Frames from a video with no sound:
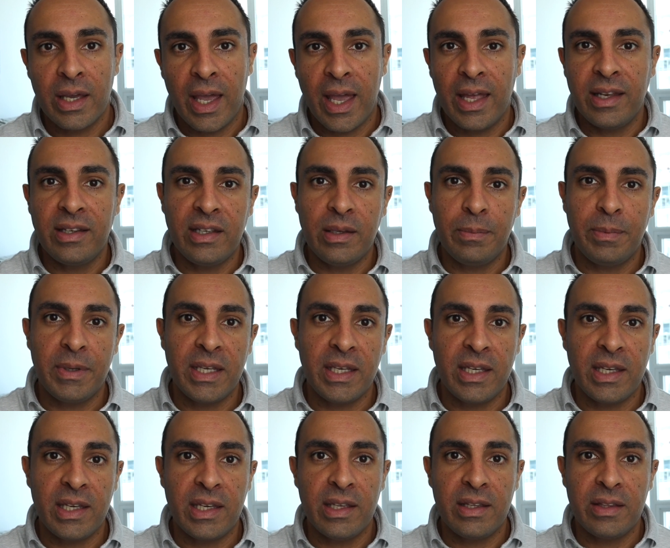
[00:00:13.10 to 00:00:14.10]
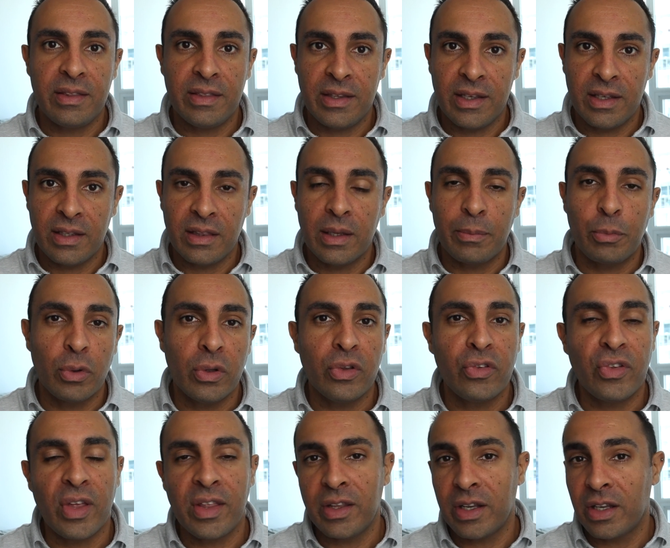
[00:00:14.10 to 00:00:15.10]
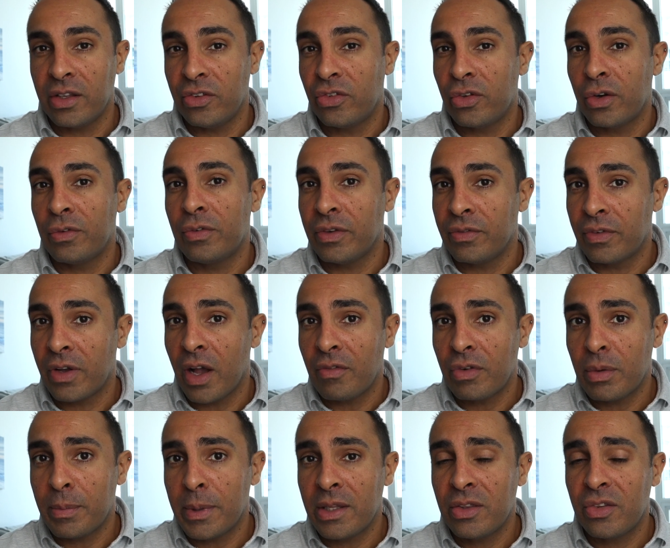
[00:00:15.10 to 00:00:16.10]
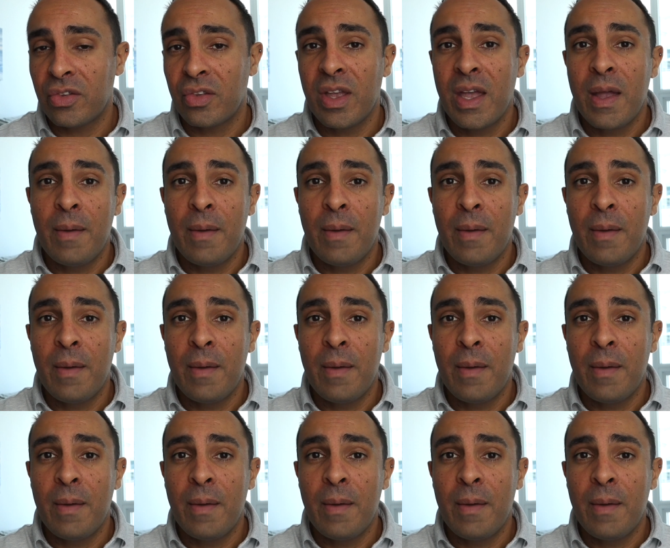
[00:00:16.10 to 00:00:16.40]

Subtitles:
NDP, the Liberals, and the Conservative governments.